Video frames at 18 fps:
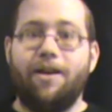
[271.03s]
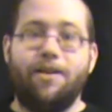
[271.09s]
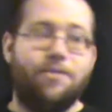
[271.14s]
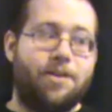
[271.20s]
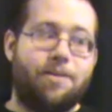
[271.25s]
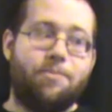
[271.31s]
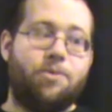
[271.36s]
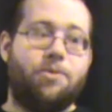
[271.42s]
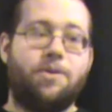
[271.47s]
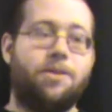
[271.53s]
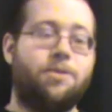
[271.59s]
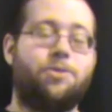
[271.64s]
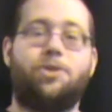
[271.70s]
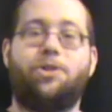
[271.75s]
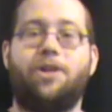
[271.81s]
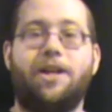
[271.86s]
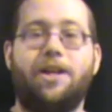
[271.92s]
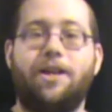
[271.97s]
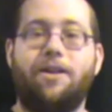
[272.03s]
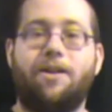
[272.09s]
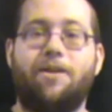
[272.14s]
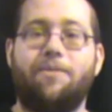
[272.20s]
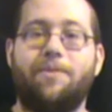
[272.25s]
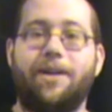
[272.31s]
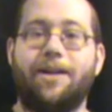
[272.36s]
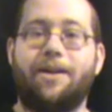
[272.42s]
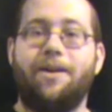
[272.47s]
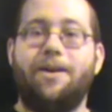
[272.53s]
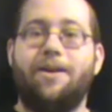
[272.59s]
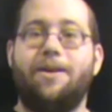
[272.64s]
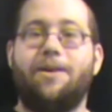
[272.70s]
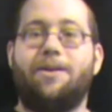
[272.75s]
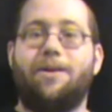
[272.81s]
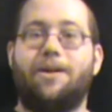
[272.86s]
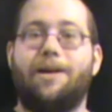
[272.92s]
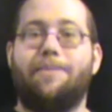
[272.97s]
And then I'm doing other shit, you know, like
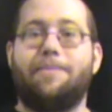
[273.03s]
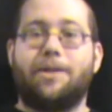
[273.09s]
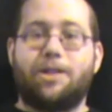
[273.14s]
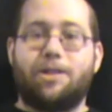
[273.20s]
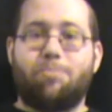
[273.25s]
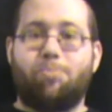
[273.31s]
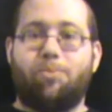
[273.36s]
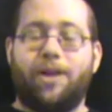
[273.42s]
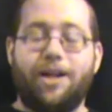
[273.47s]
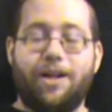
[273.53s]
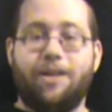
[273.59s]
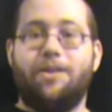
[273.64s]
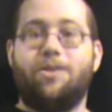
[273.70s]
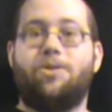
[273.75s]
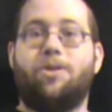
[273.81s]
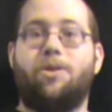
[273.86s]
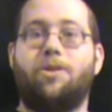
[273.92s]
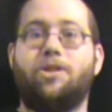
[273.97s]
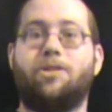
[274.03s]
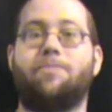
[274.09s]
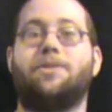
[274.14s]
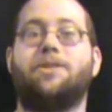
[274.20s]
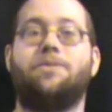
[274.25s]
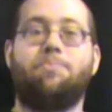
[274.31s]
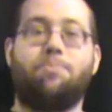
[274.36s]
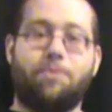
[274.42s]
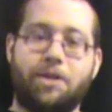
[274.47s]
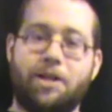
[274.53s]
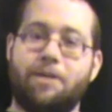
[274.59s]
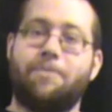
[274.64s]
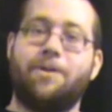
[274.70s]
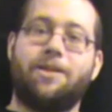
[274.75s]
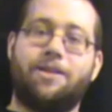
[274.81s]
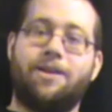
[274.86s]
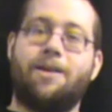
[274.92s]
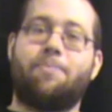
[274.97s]
I'm explaining the jokes, I'm explaining
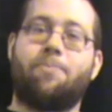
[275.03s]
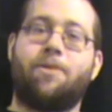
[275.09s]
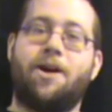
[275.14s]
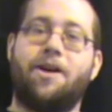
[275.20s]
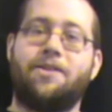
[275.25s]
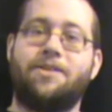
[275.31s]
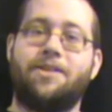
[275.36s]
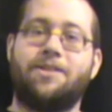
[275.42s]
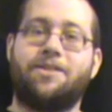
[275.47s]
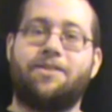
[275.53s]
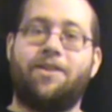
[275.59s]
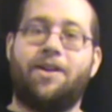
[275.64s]
my thought process.